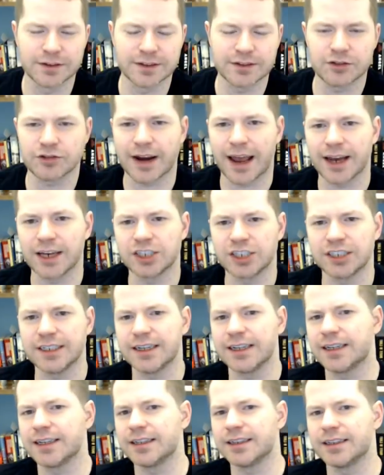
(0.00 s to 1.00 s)

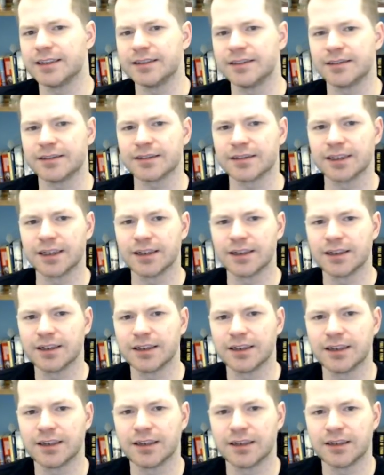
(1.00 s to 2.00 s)
strategy is
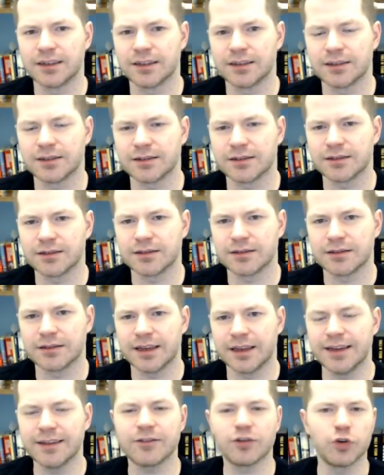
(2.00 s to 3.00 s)

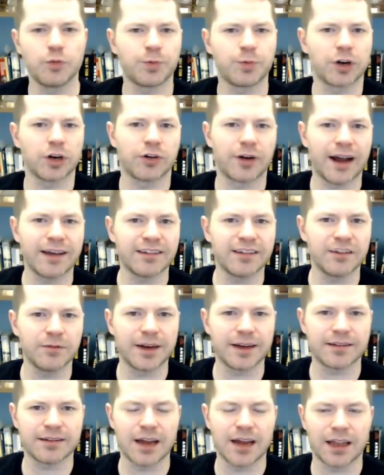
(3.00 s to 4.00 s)
it is super aggressive,
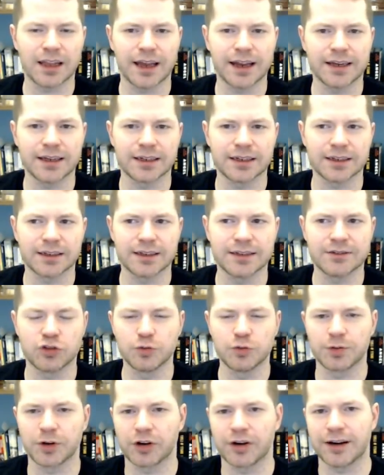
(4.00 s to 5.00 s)
but it's not like it's
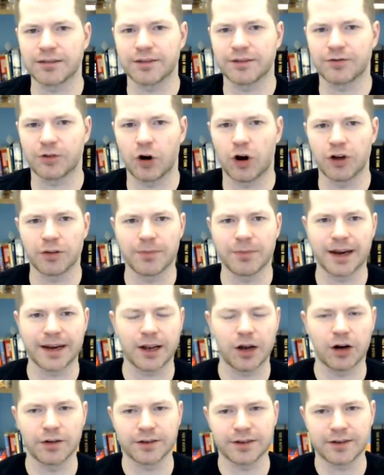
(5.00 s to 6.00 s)
super aggressive for all the
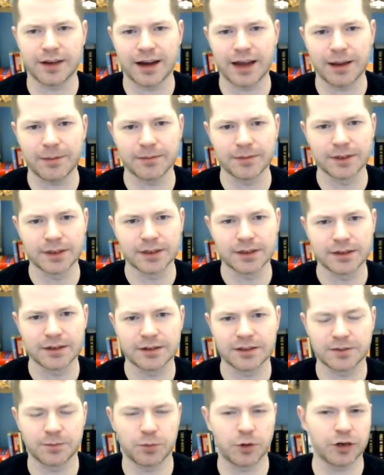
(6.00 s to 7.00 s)
money all the time.
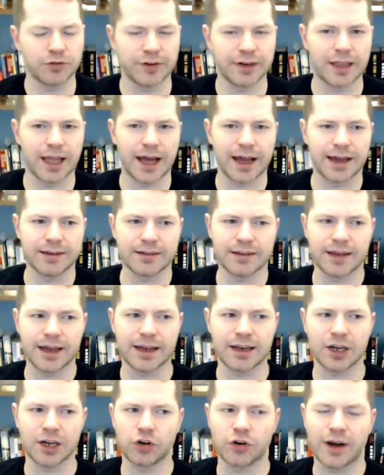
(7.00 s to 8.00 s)
It's important to realize
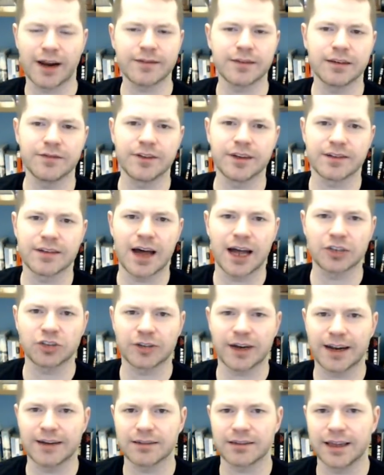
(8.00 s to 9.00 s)
that aggressive does not
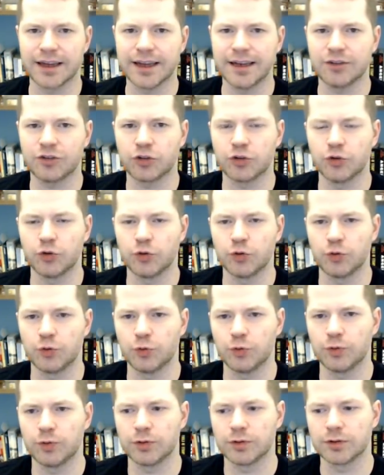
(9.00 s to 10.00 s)
translate to